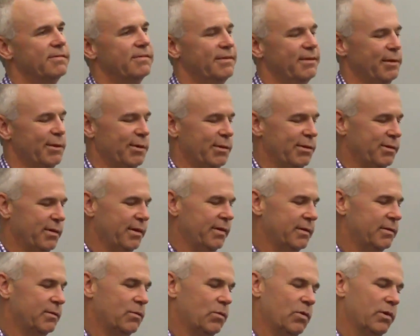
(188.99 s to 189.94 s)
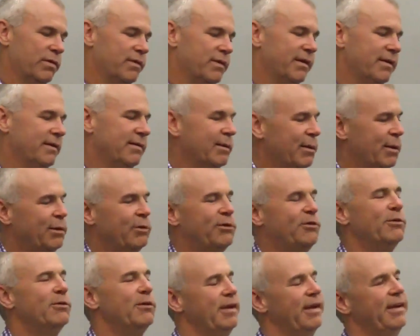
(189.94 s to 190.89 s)
You know, and like within
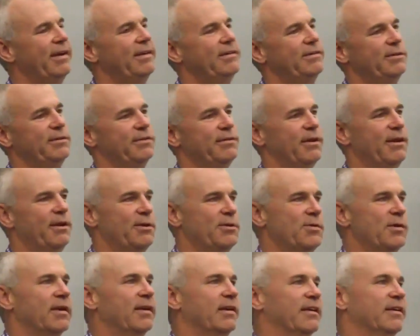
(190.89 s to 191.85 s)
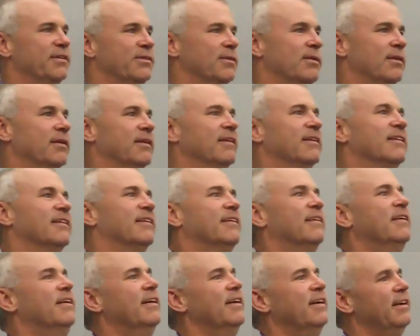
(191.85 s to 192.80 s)
two days, he started drinking and drugging.
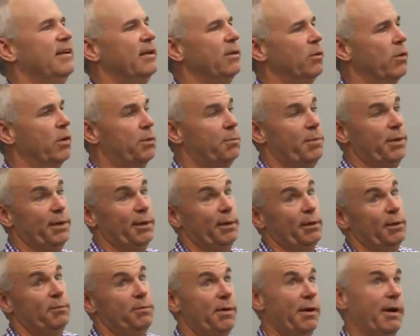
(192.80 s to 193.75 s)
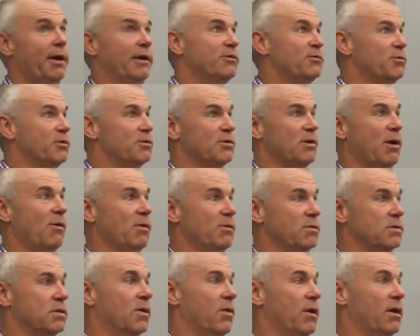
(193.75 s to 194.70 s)
You know, being good parents, we saw
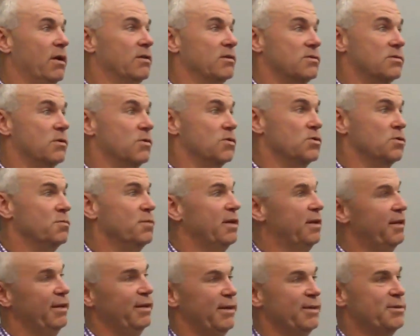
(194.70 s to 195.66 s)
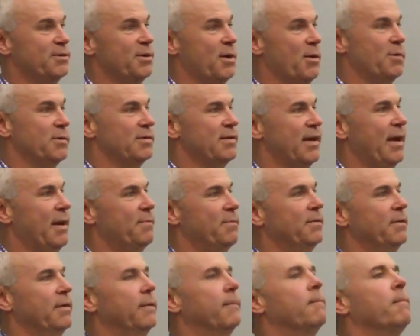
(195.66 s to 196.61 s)
what was going on on social media, I saw what was
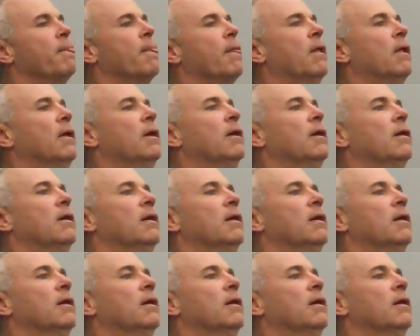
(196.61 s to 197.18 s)
happening.